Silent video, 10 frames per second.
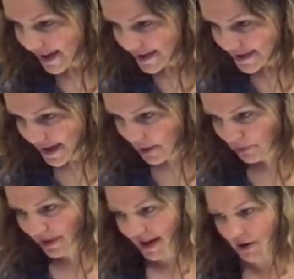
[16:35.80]

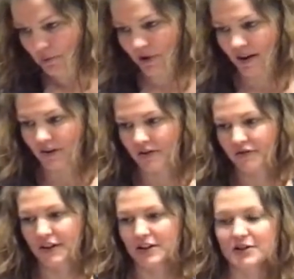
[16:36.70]
Scamper Camper, have I
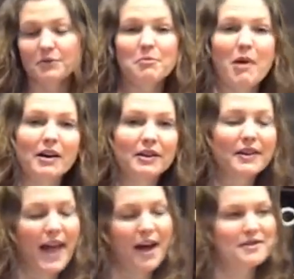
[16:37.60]
finished the remodel in
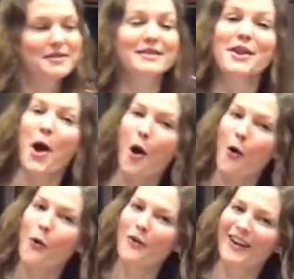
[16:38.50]
the house?
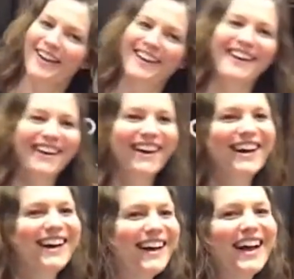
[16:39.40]
No.
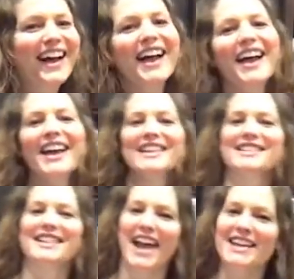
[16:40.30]

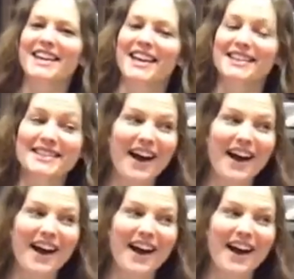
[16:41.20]
It's taking its